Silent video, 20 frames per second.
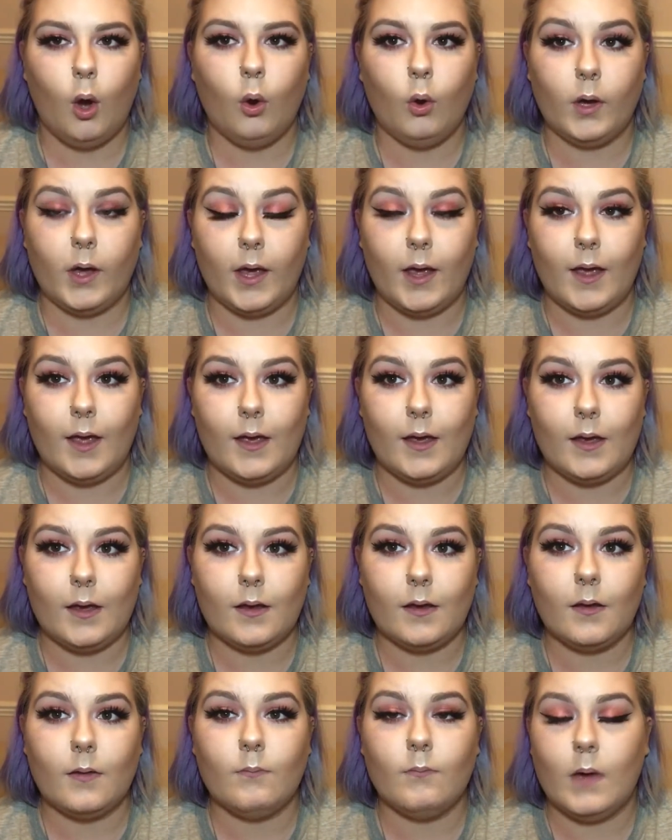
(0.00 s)

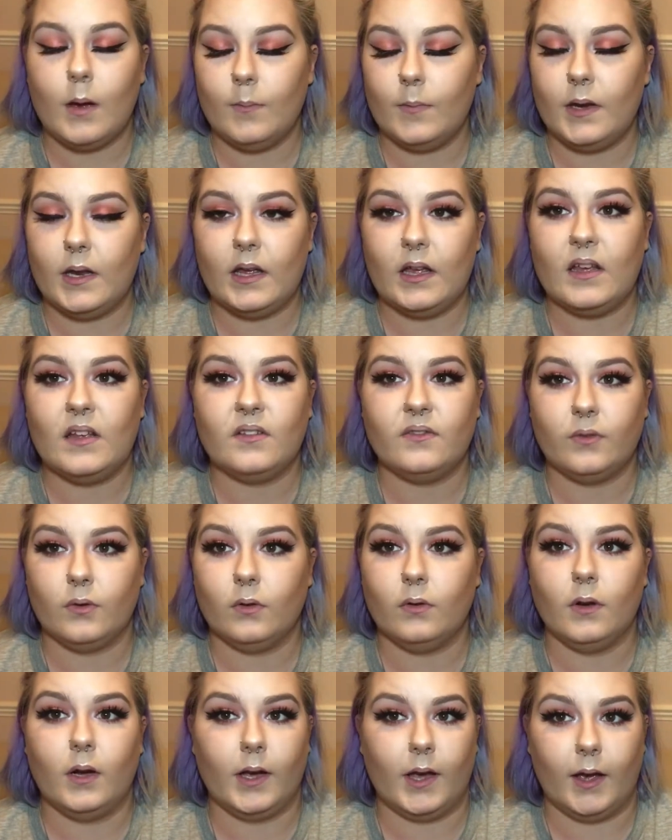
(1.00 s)
Okay, memory is
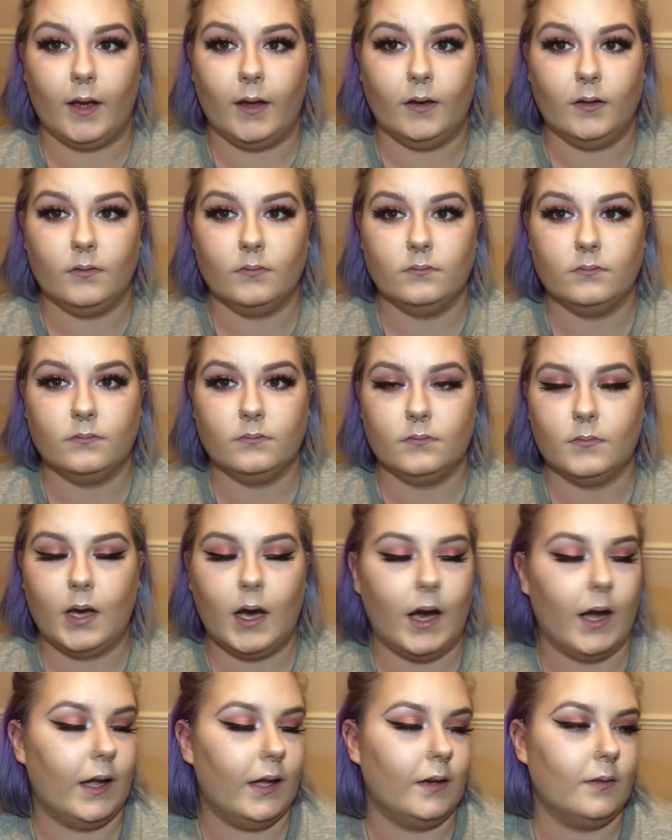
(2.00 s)
full again.
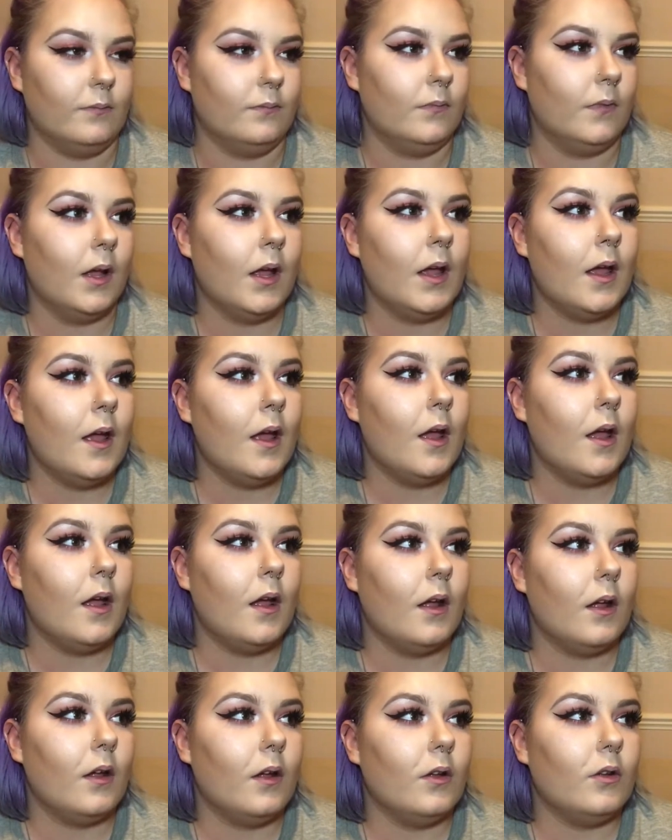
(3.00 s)
I am
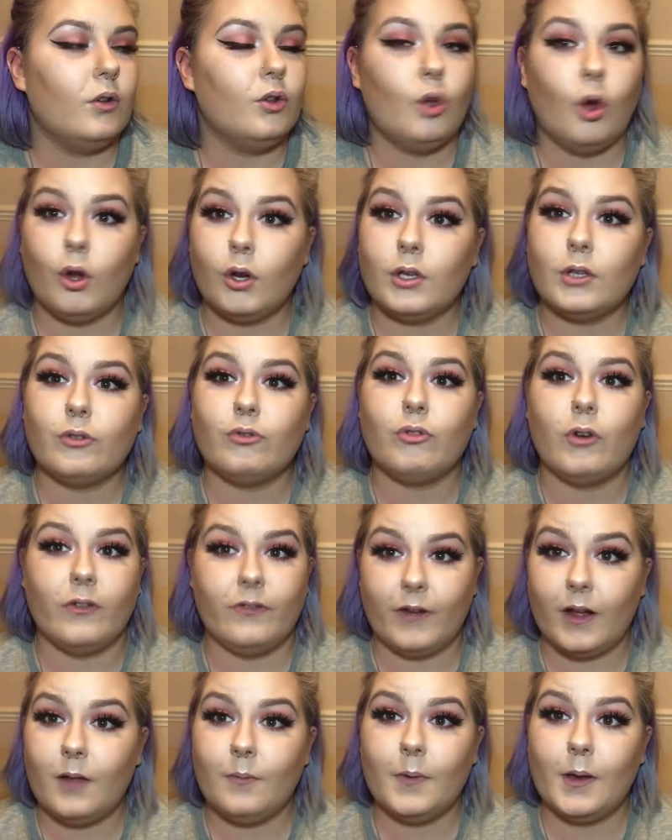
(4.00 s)
not
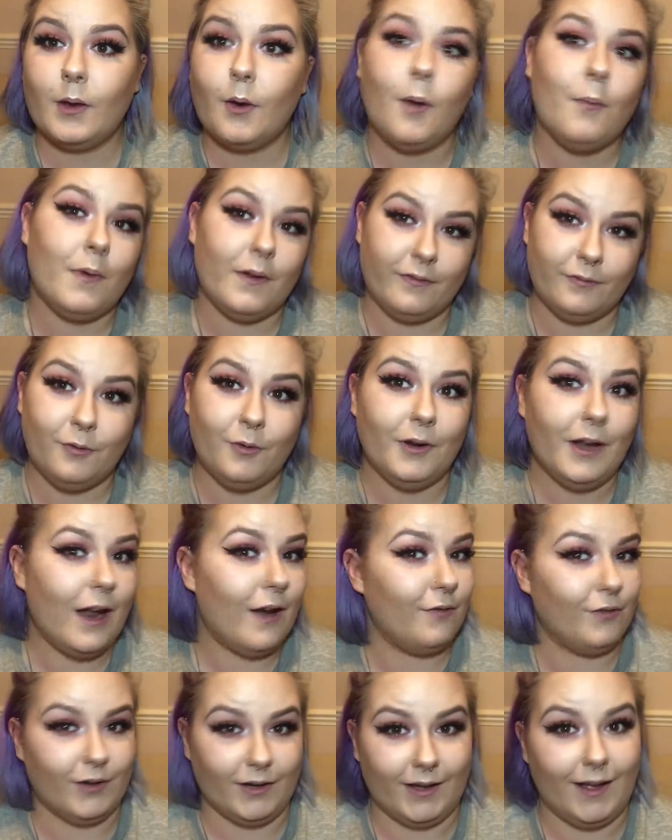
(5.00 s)
refilming on my phone
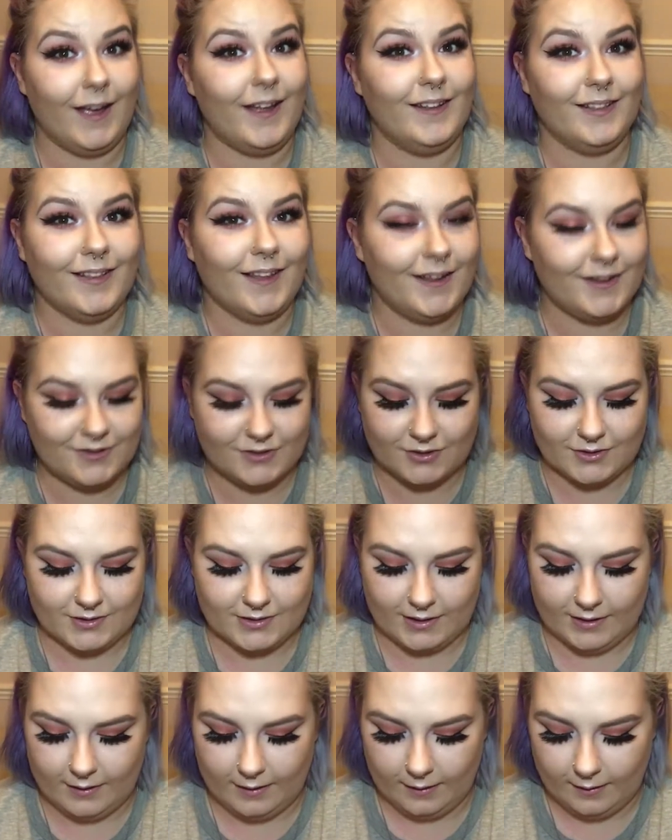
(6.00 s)
ever again, let's
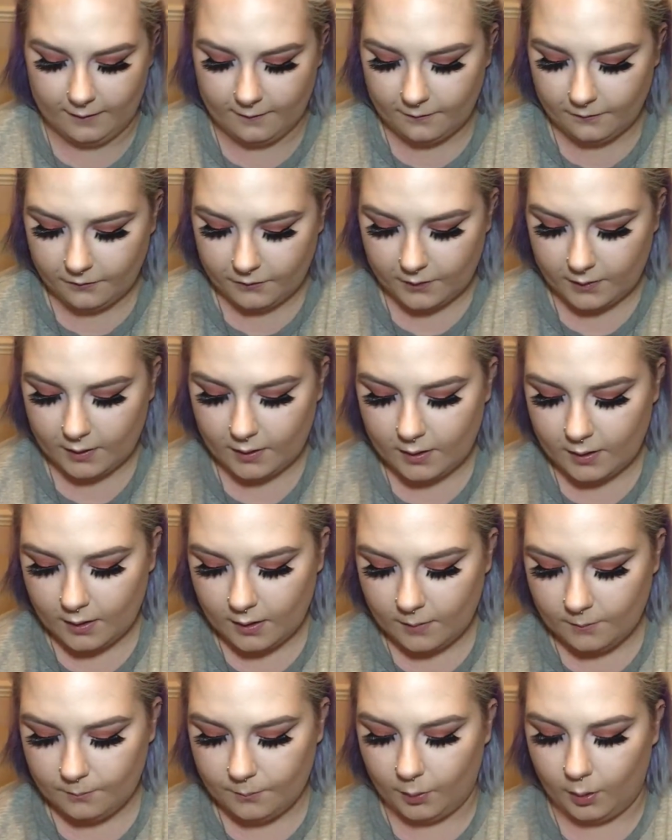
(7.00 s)
just say that.
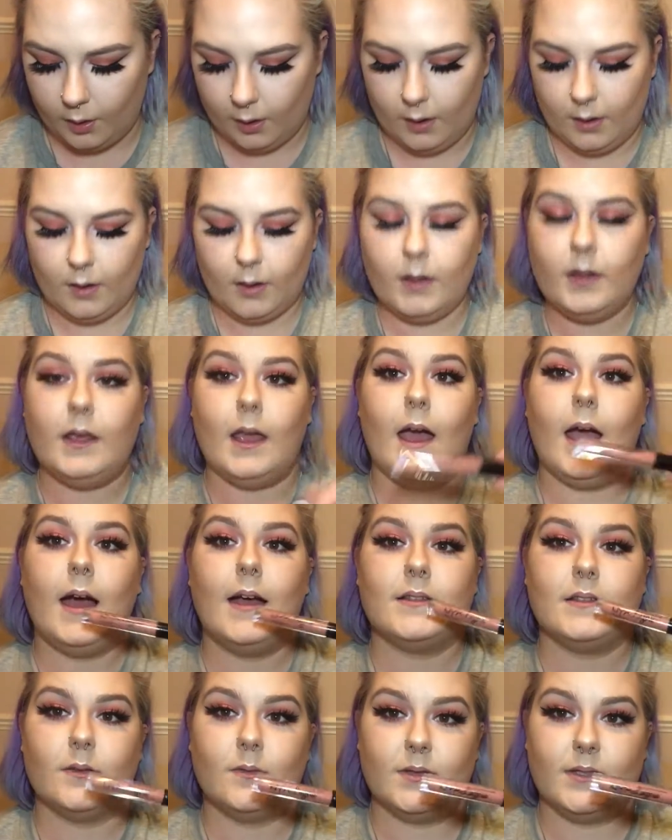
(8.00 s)
But yeah,
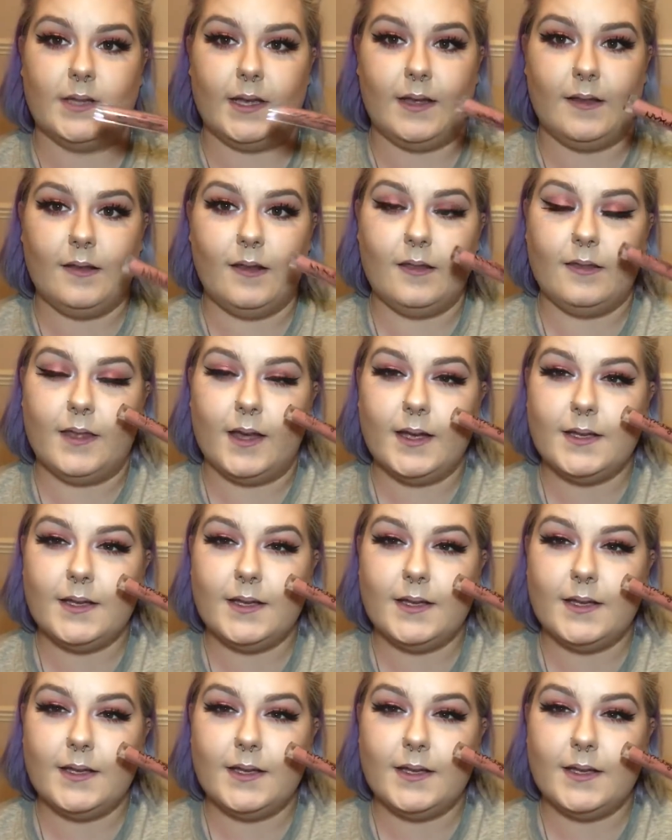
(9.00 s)
as I was saying,